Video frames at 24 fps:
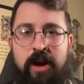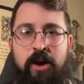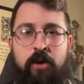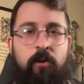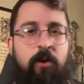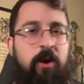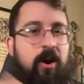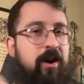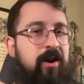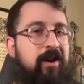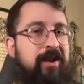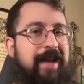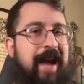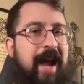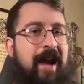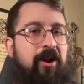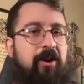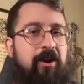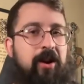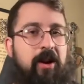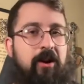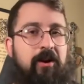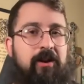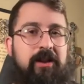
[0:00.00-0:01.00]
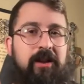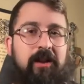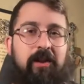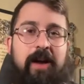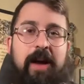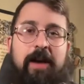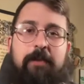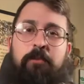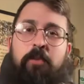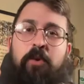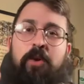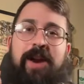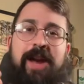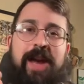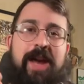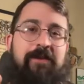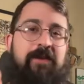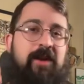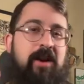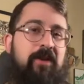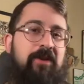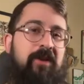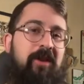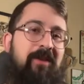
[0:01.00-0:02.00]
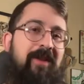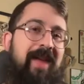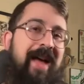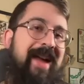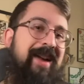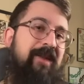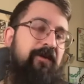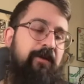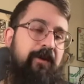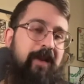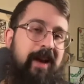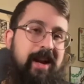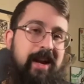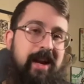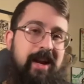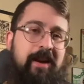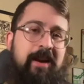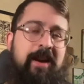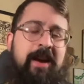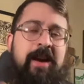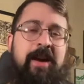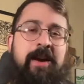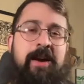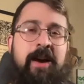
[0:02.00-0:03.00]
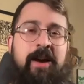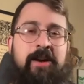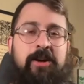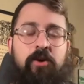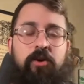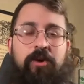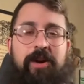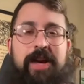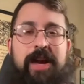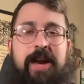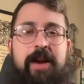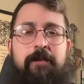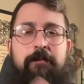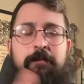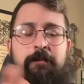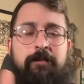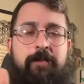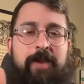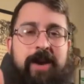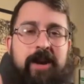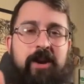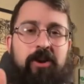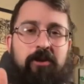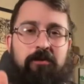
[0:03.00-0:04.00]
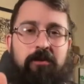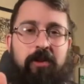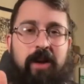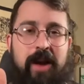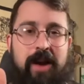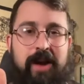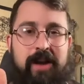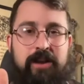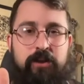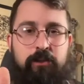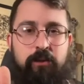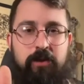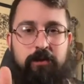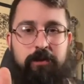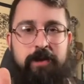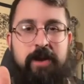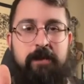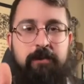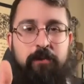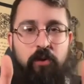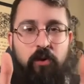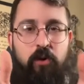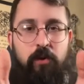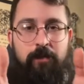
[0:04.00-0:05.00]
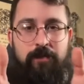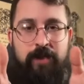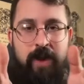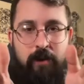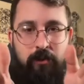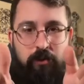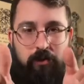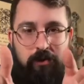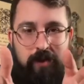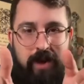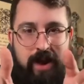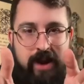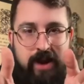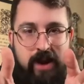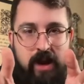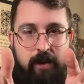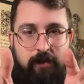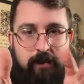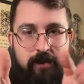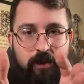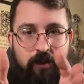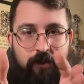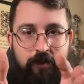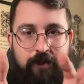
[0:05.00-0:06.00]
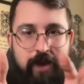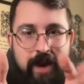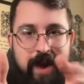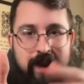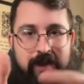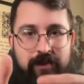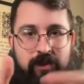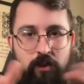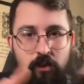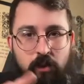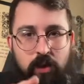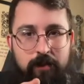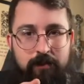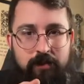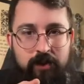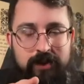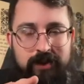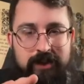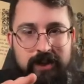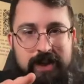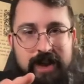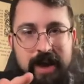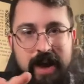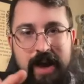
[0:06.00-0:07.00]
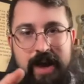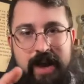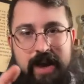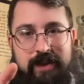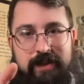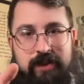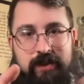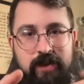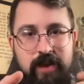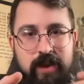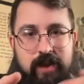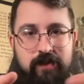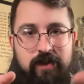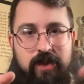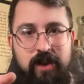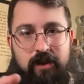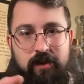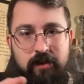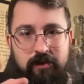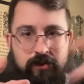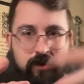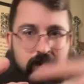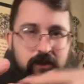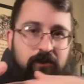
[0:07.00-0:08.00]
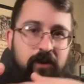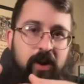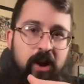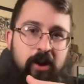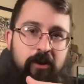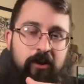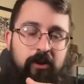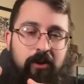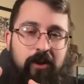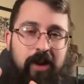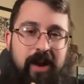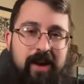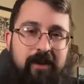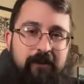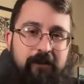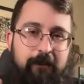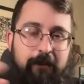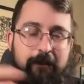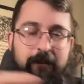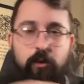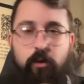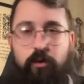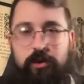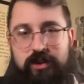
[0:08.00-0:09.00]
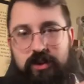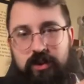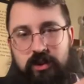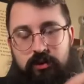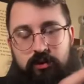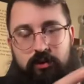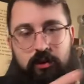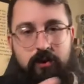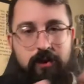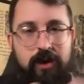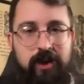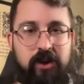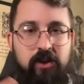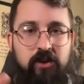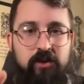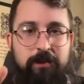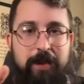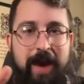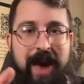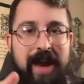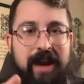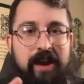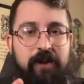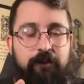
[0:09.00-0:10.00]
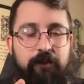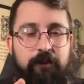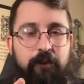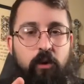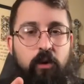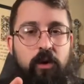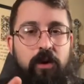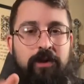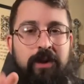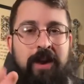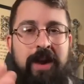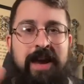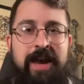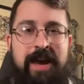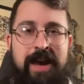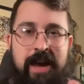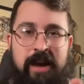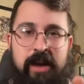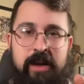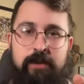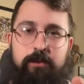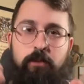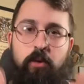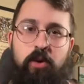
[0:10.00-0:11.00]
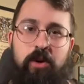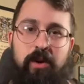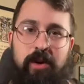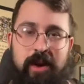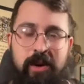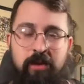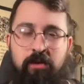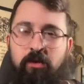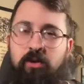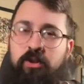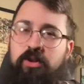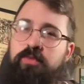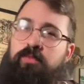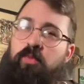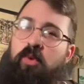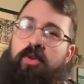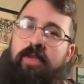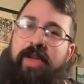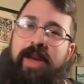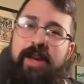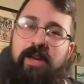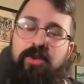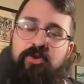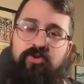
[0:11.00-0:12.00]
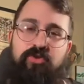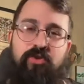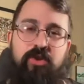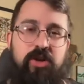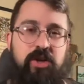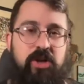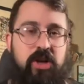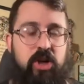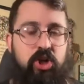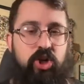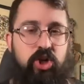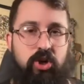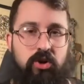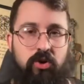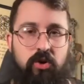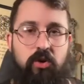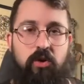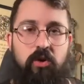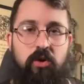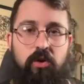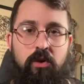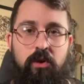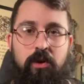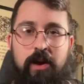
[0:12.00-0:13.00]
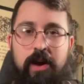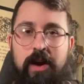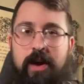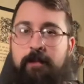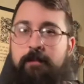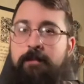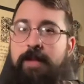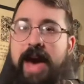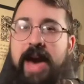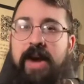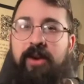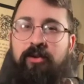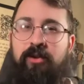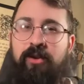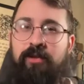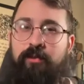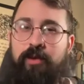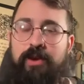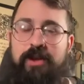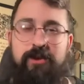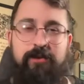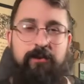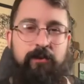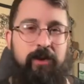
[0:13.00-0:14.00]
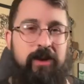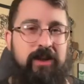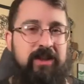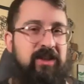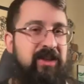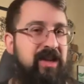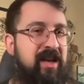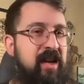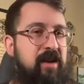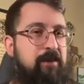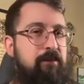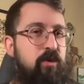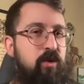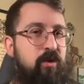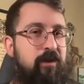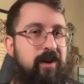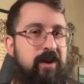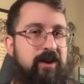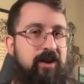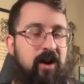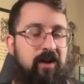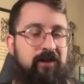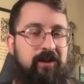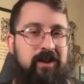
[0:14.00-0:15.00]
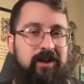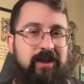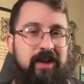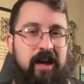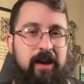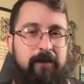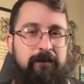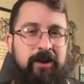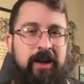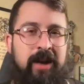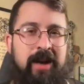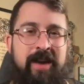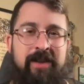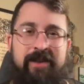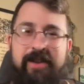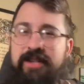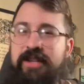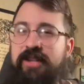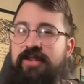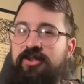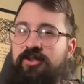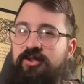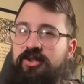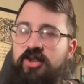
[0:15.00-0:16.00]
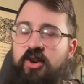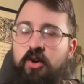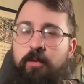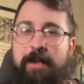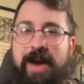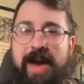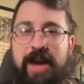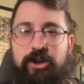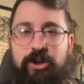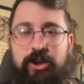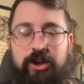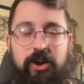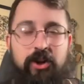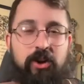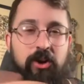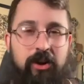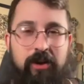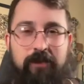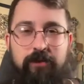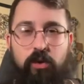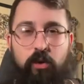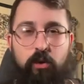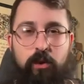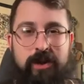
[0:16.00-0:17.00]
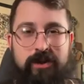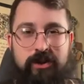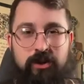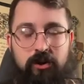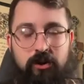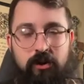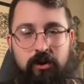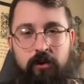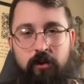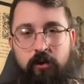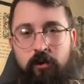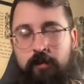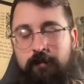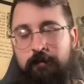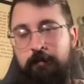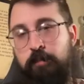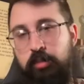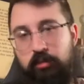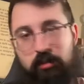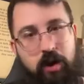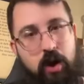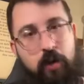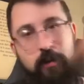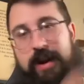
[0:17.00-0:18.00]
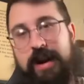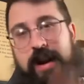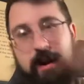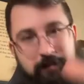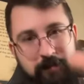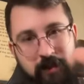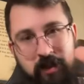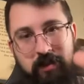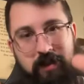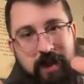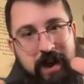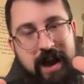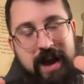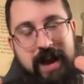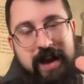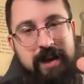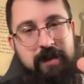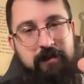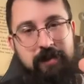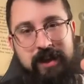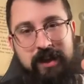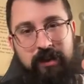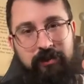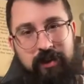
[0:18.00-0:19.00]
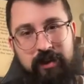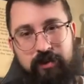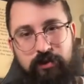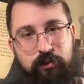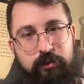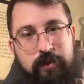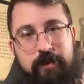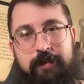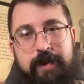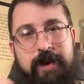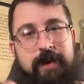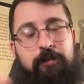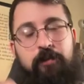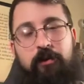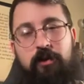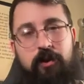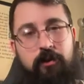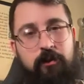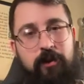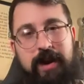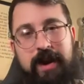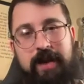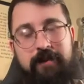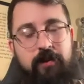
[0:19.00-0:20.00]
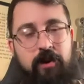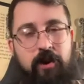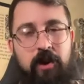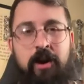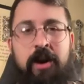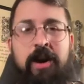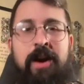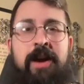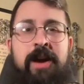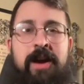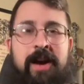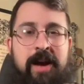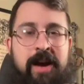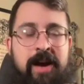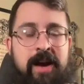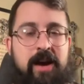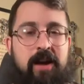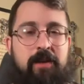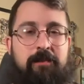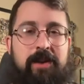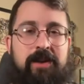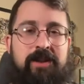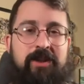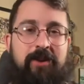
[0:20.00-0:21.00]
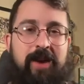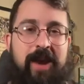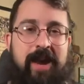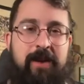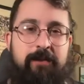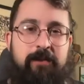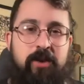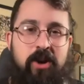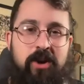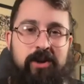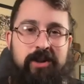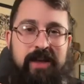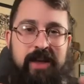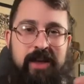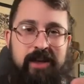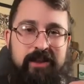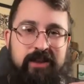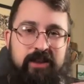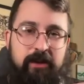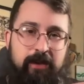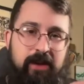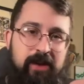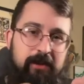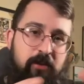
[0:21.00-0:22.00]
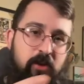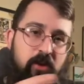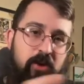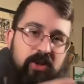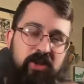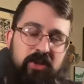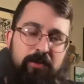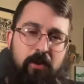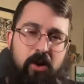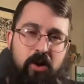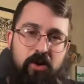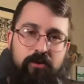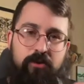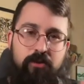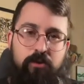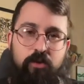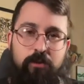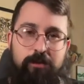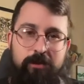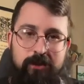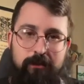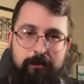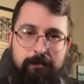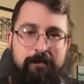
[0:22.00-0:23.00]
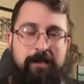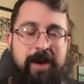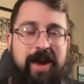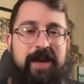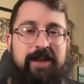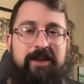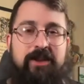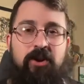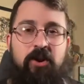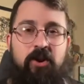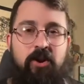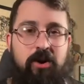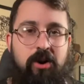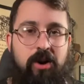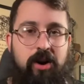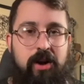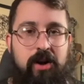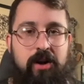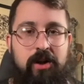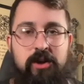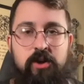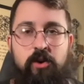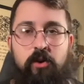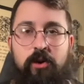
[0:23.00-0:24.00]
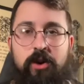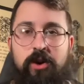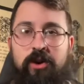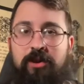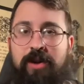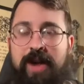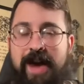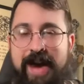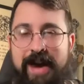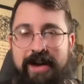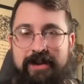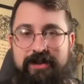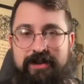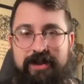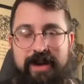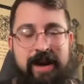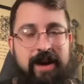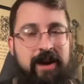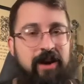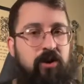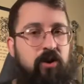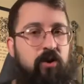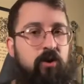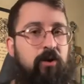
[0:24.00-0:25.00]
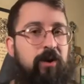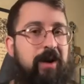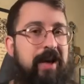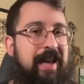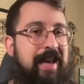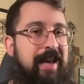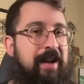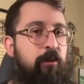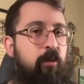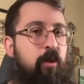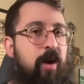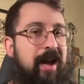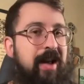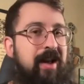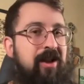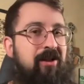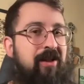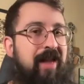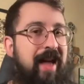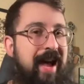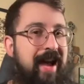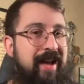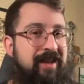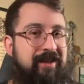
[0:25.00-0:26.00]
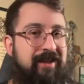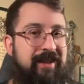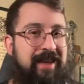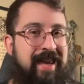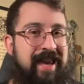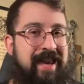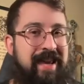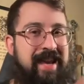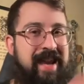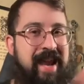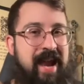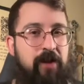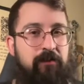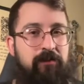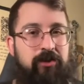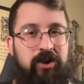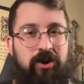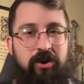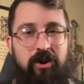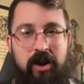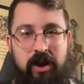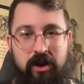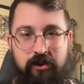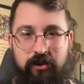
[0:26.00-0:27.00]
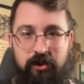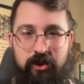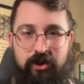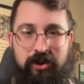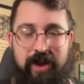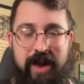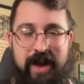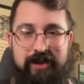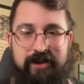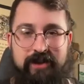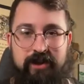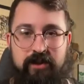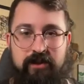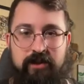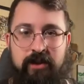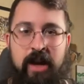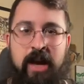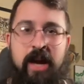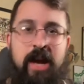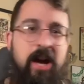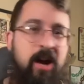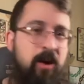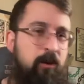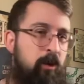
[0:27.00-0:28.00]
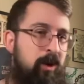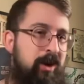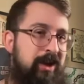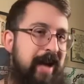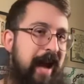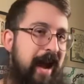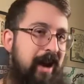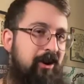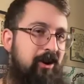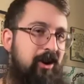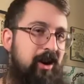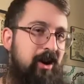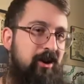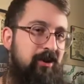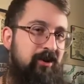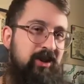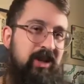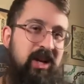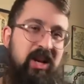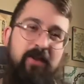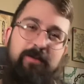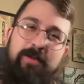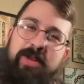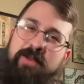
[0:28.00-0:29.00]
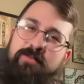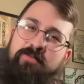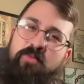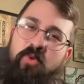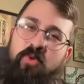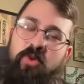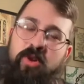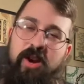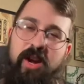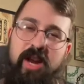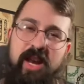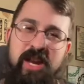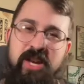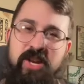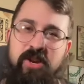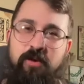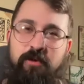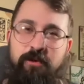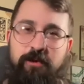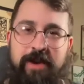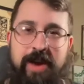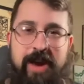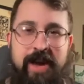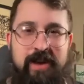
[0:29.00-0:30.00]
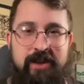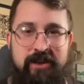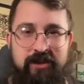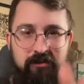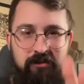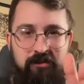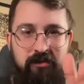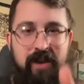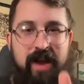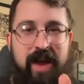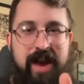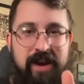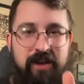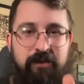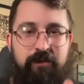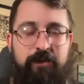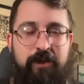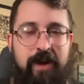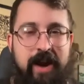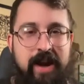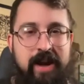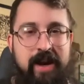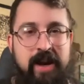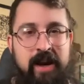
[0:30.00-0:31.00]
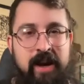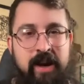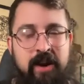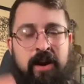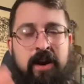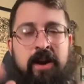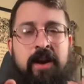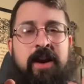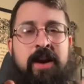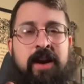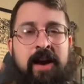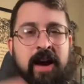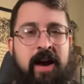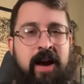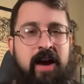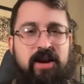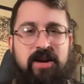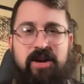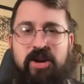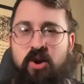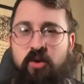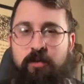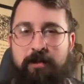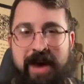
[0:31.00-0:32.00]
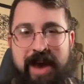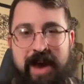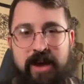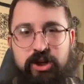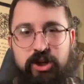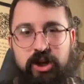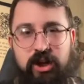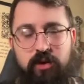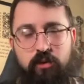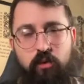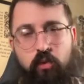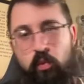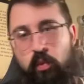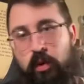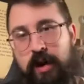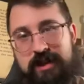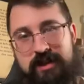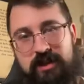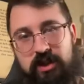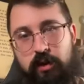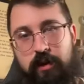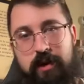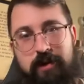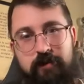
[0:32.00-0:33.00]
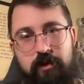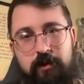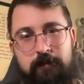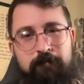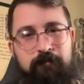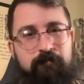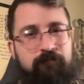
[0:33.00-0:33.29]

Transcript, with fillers: Where in Dagorhir, it's a lot more heavy on the line fighting. Uh, you'll get bigger lines with people that will line up and they'll fight, and then one person dies, and then the, the other line line forces through and it goes back and forth and it's more it looks more like a traditional uh, battle of what you, we see in movies oftentimes it's because there's no magic you don't have the wizard blowing up the line and killing three people or whatever um, and so Amtgard tends to be more small groups based on your class and who can what class can counter other classes where Dagorhir is going to be more in your face line fighting uh, no magic whatsoever